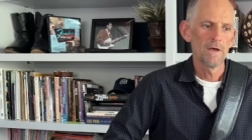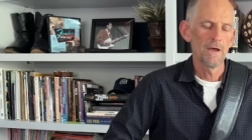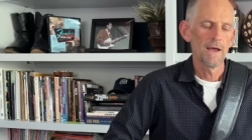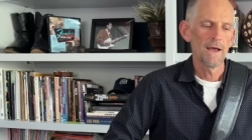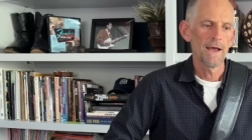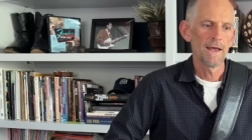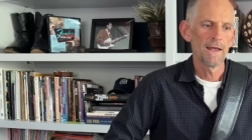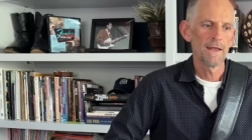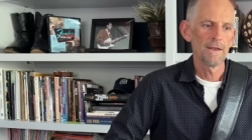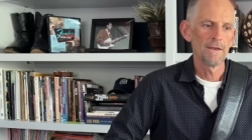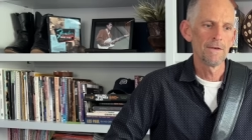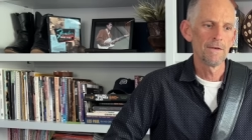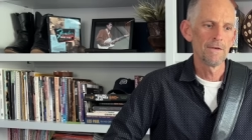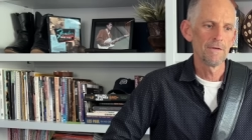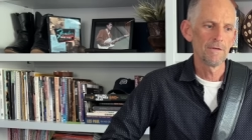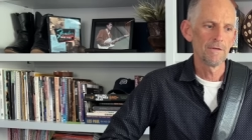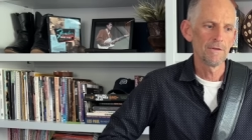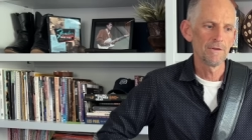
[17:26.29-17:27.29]
and
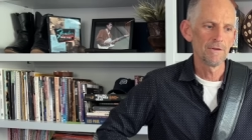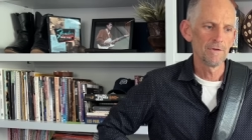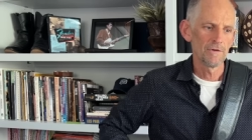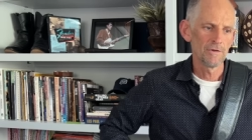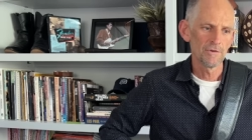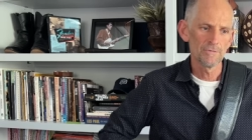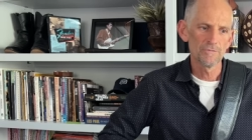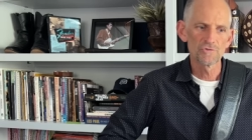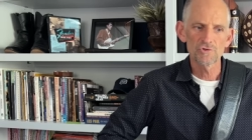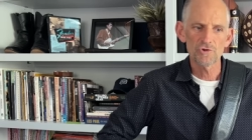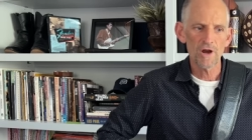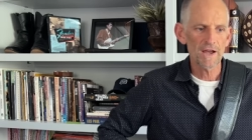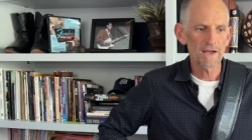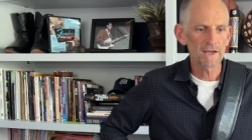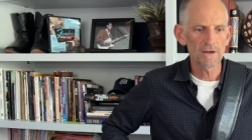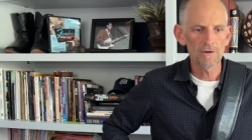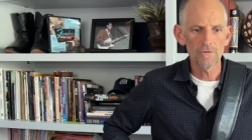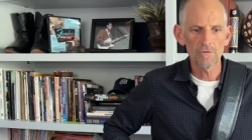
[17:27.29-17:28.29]
you
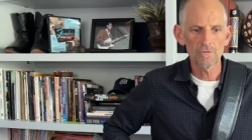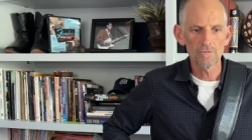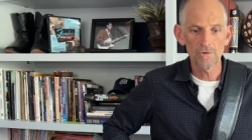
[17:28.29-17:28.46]
try it,